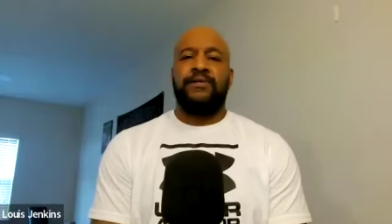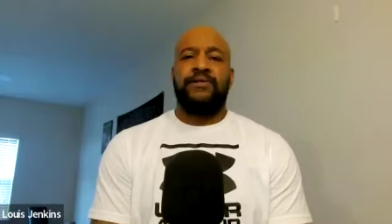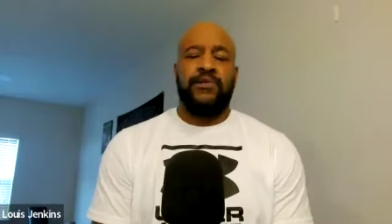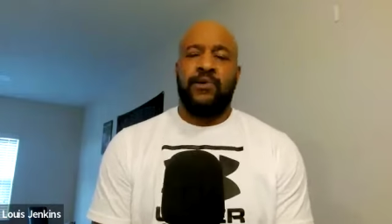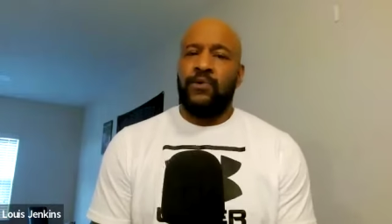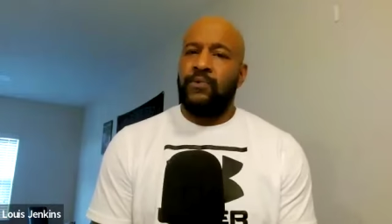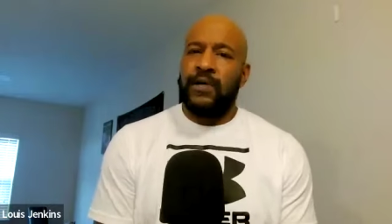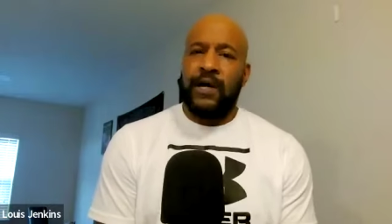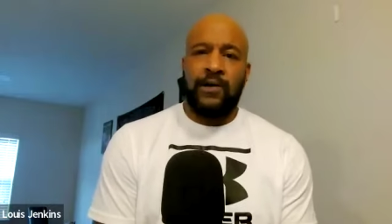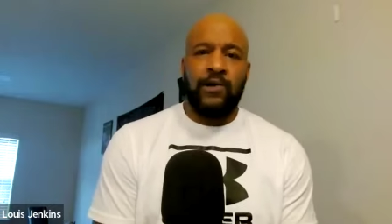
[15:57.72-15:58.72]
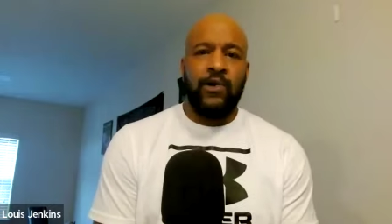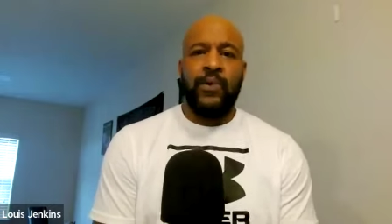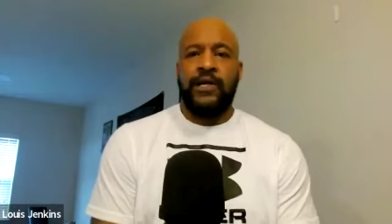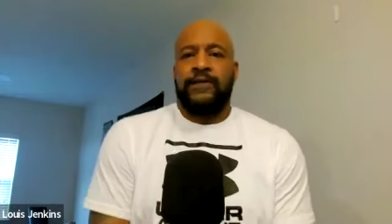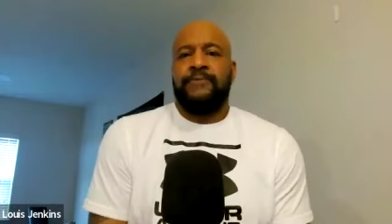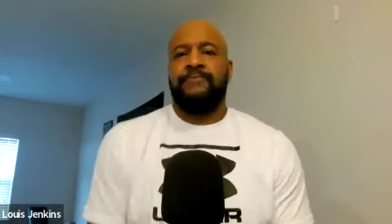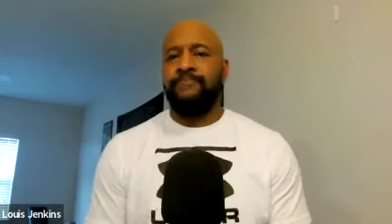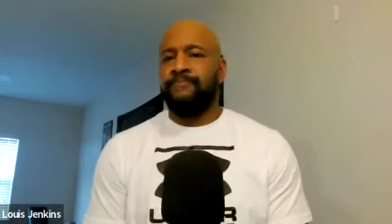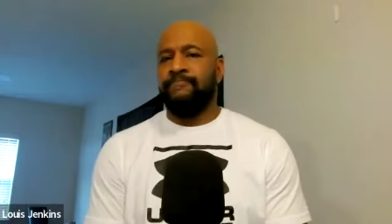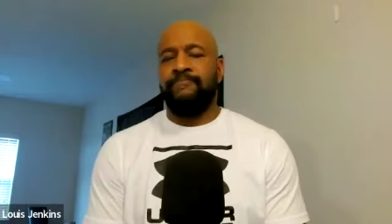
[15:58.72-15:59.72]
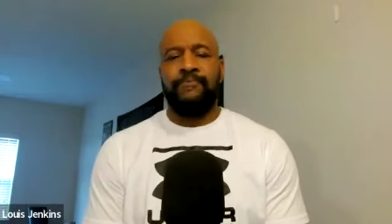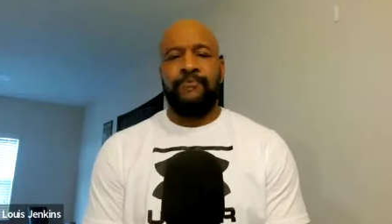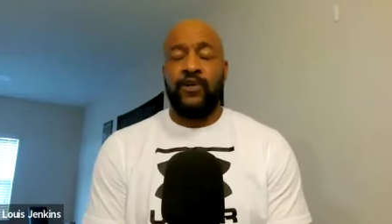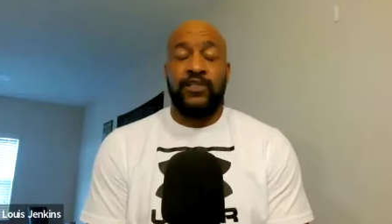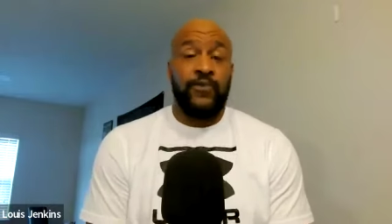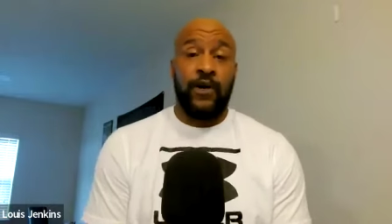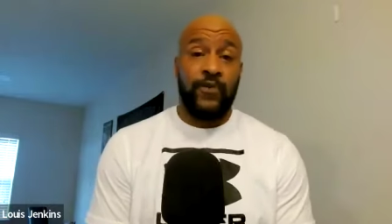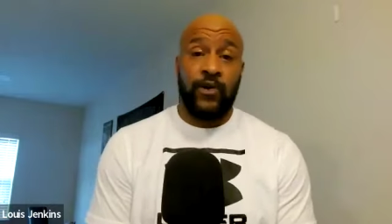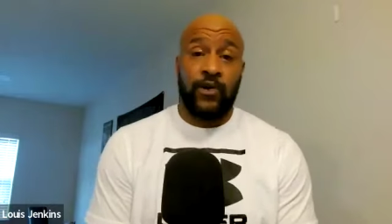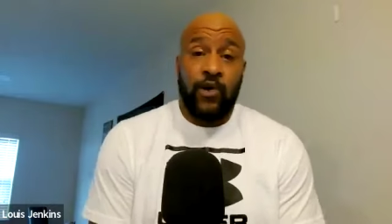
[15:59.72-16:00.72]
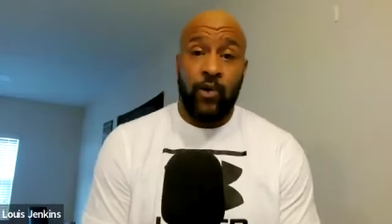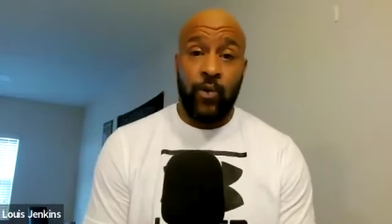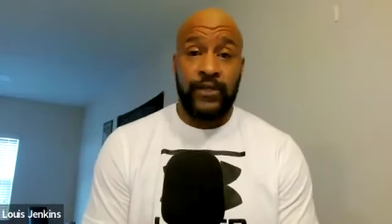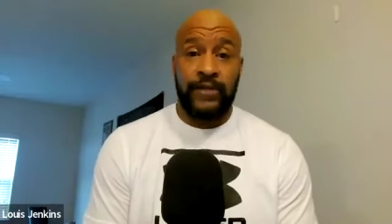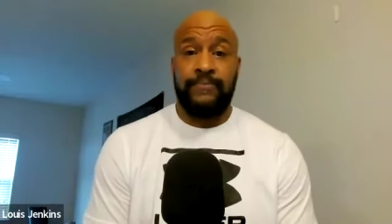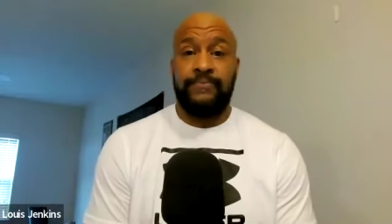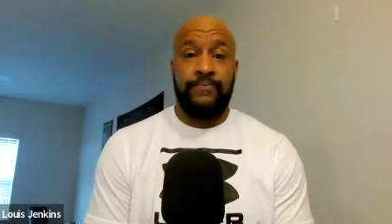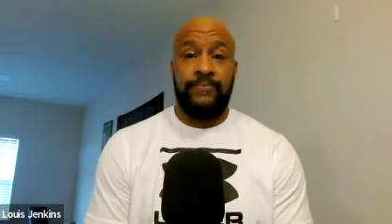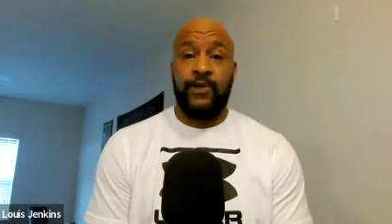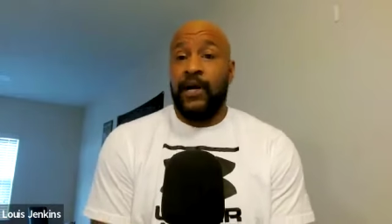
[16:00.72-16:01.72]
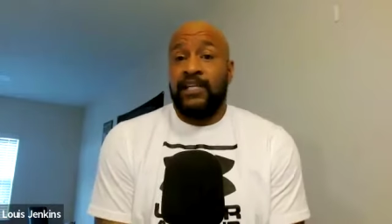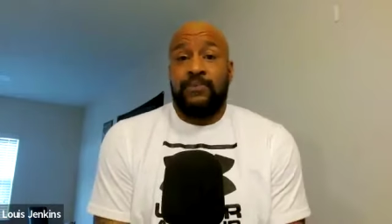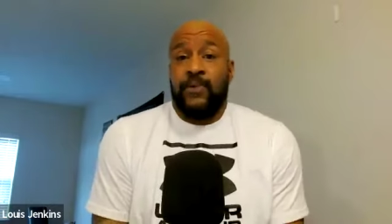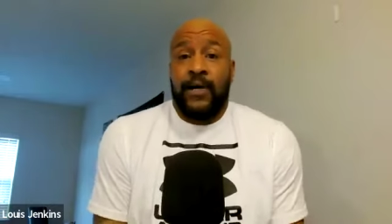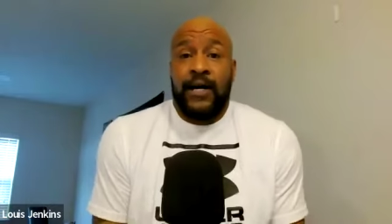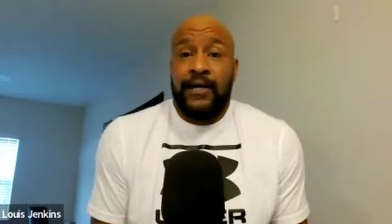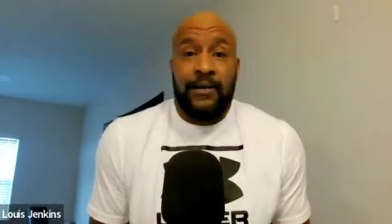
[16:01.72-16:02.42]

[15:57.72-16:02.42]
So I go in. First of all, I felt cold. Don't ask me why.